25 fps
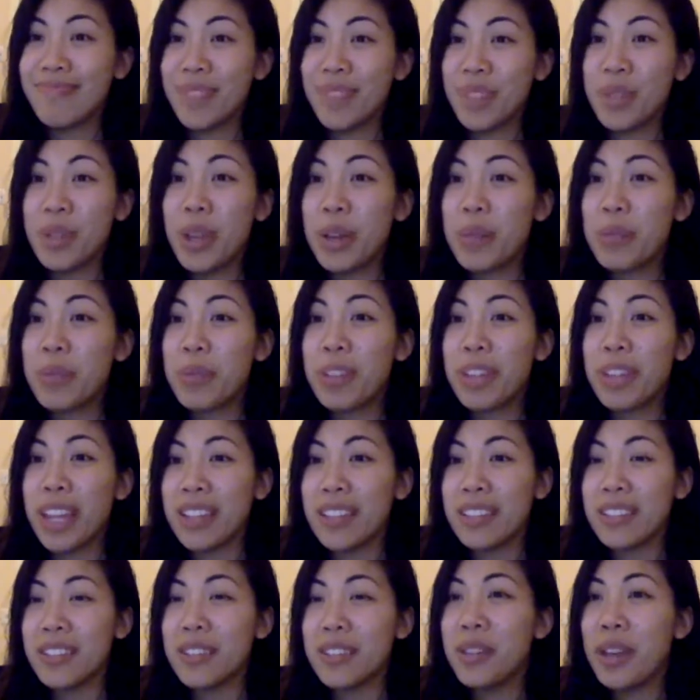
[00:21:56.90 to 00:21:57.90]
Who can
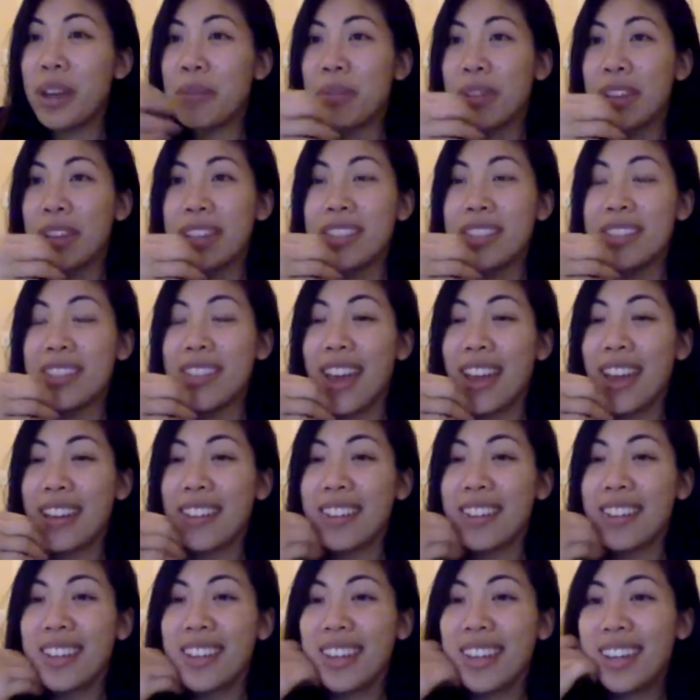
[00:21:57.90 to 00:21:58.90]
relate? Who can relate to that?
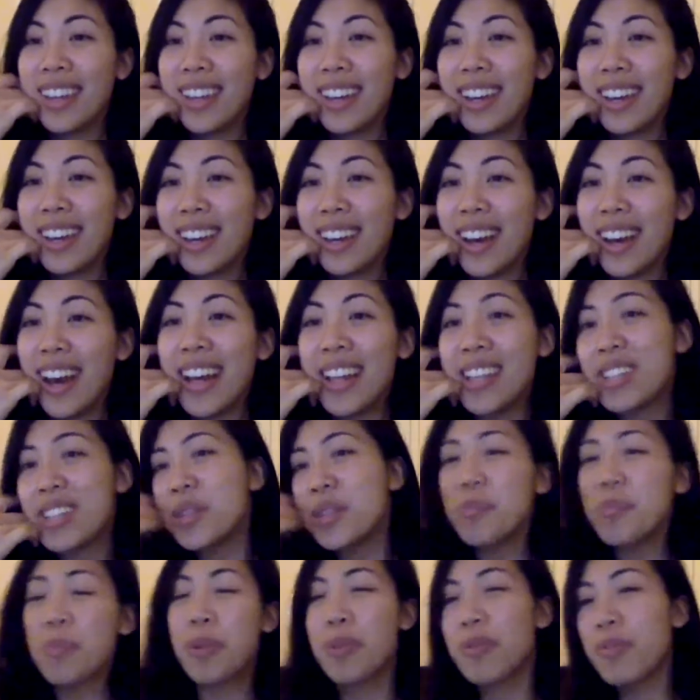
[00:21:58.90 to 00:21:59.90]
Hi,
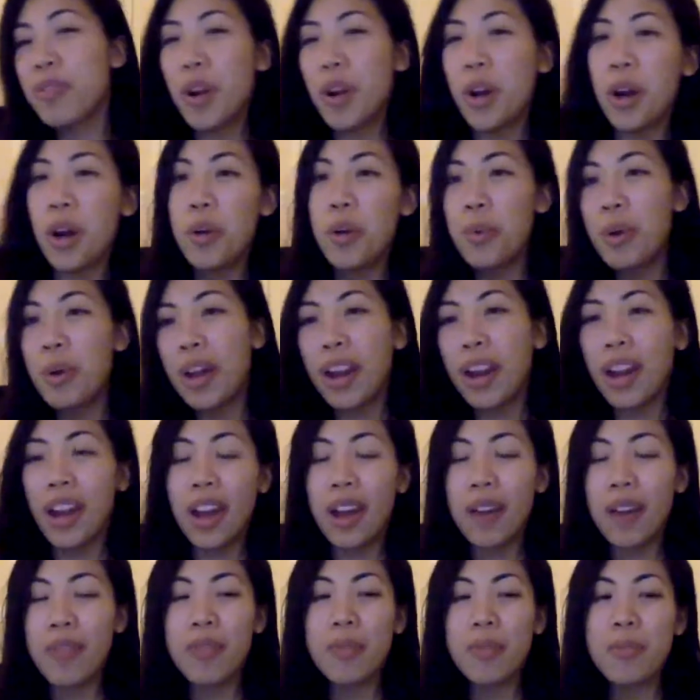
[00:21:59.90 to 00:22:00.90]
Superfro.
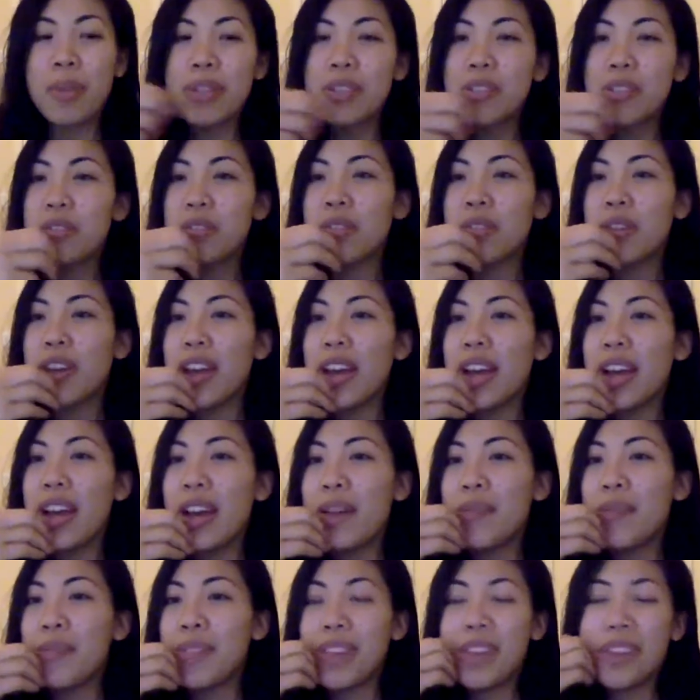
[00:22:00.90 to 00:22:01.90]
What up from
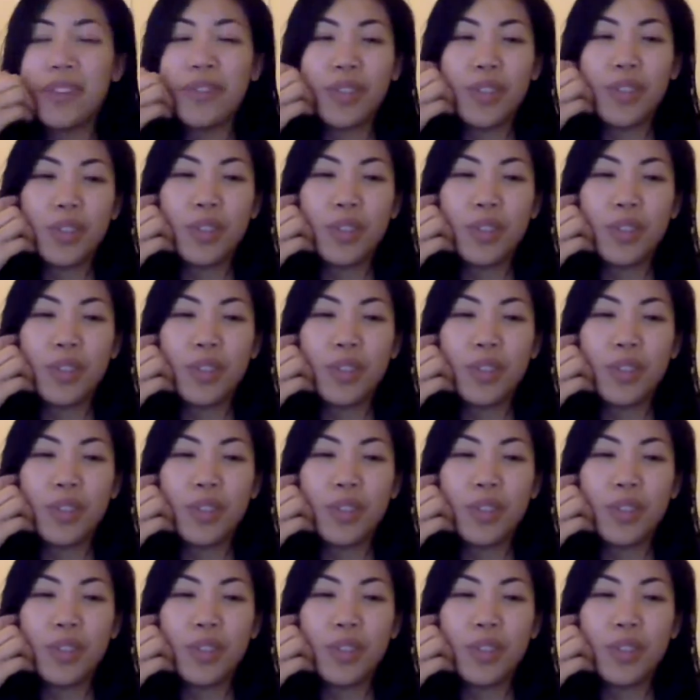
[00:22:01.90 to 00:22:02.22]
Instagram? Thank you for